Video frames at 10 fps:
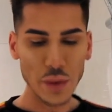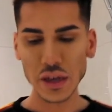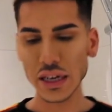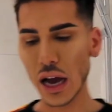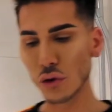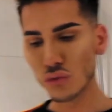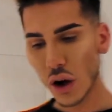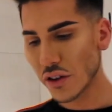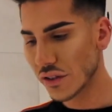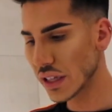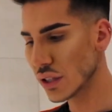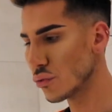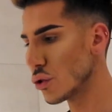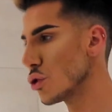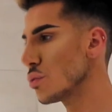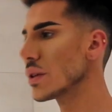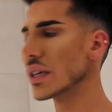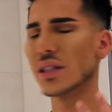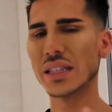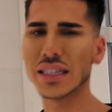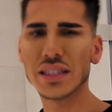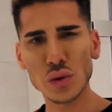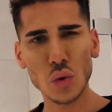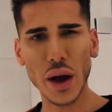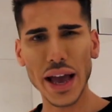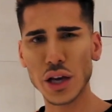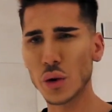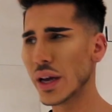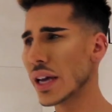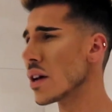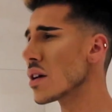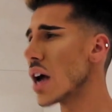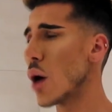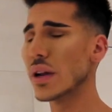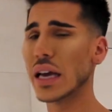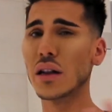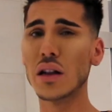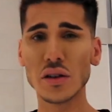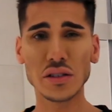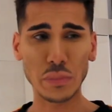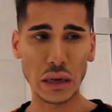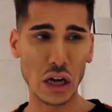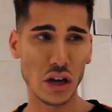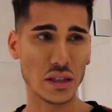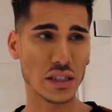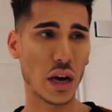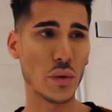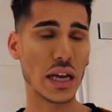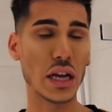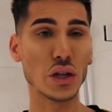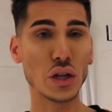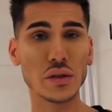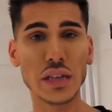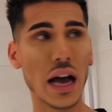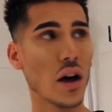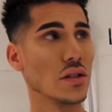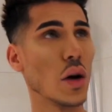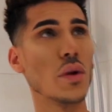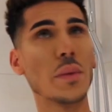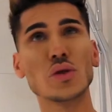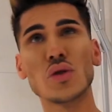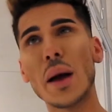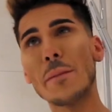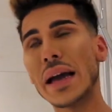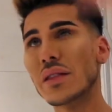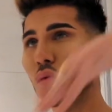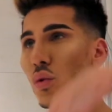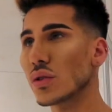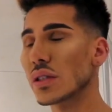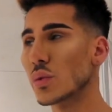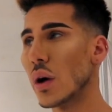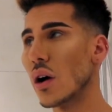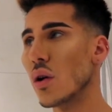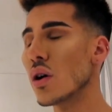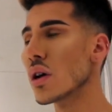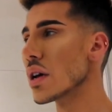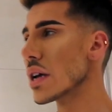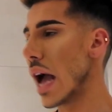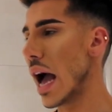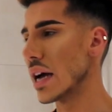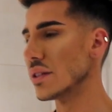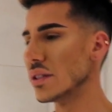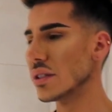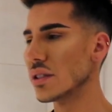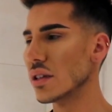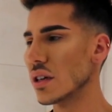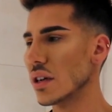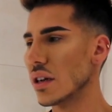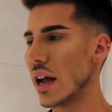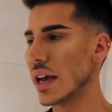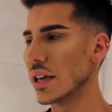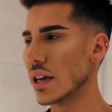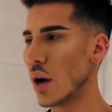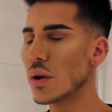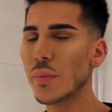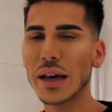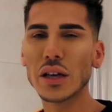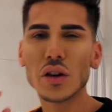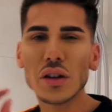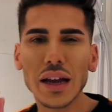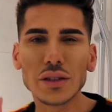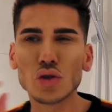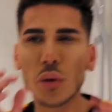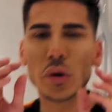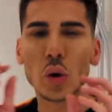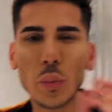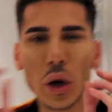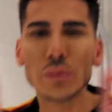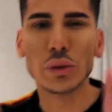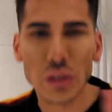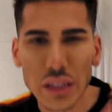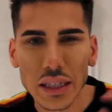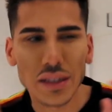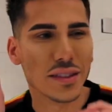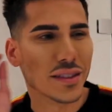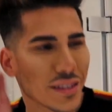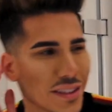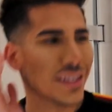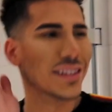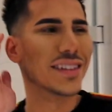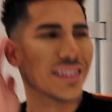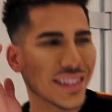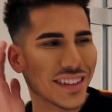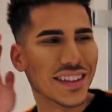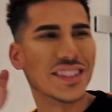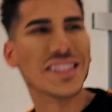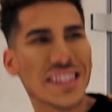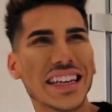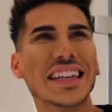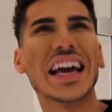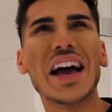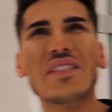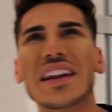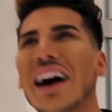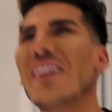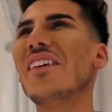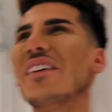I'm gonna get a rug for this room because it is still quite echoey. I want to get loads of plants. I want to get new towels. I want to try and paint the walls as well. And like, I want to play, you know, like tropical bird music. Just sitting here and be like, oh,